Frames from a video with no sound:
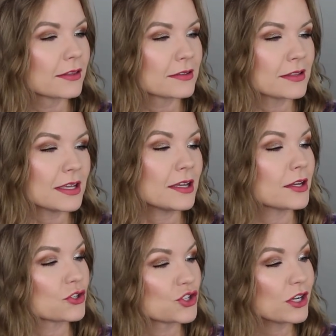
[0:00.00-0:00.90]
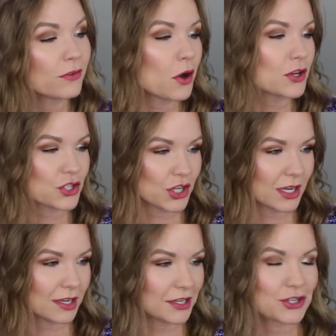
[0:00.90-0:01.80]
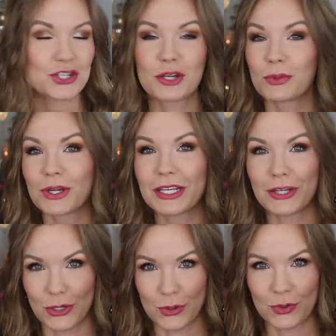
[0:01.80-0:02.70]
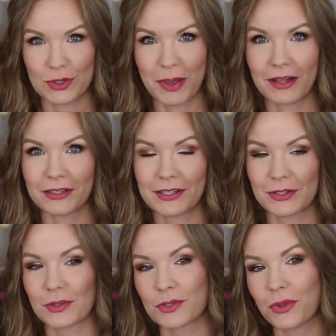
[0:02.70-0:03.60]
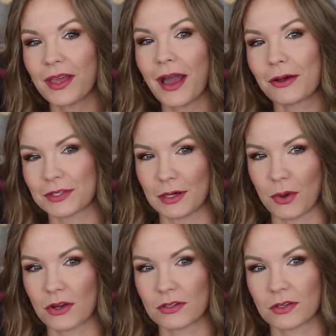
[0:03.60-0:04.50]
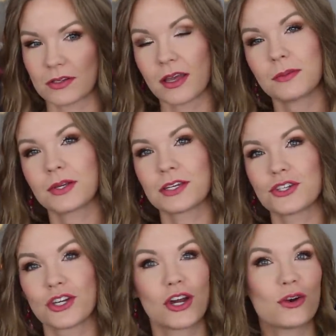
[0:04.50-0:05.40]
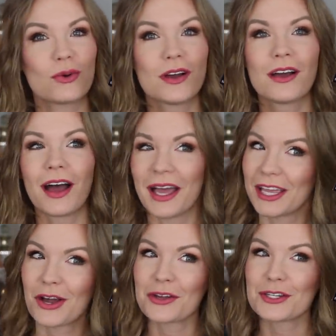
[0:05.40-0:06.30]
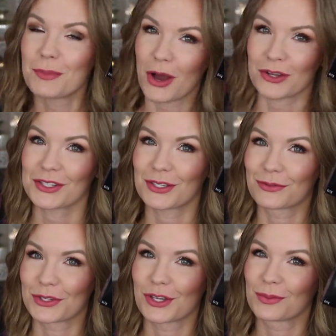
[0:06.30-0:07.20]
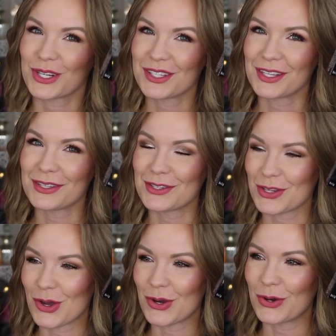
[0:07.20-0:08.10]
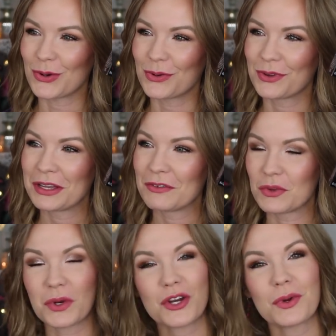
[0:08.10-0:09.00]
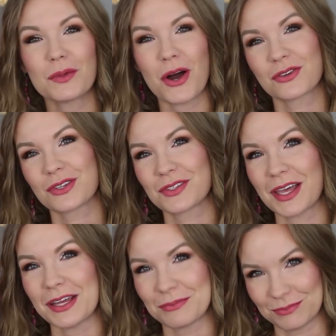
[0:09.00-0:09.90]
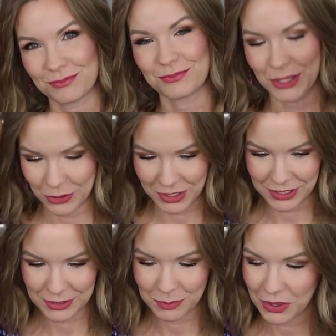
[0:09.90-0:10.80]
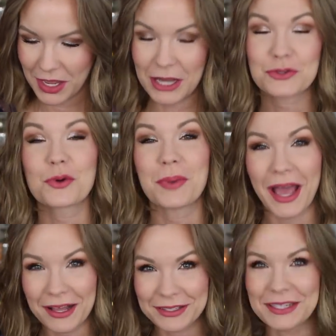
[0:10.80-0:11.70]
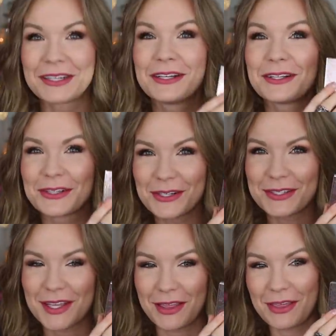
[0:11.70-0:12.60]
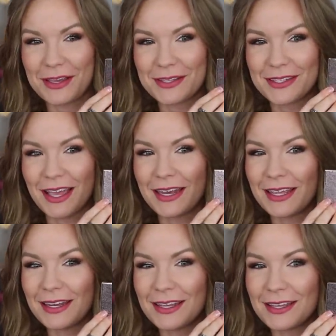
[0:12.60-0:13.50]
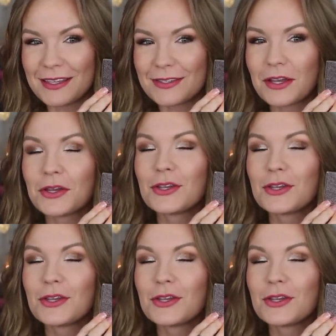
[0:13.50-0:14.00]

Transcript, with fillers: This is the Givenchy Shimmering Nudes palette. So this is what the outside box looks like because you know, I hang on to boxes for some reason. So if you wanna know what the box looks like, there it is. But the actual palette looks like this and it is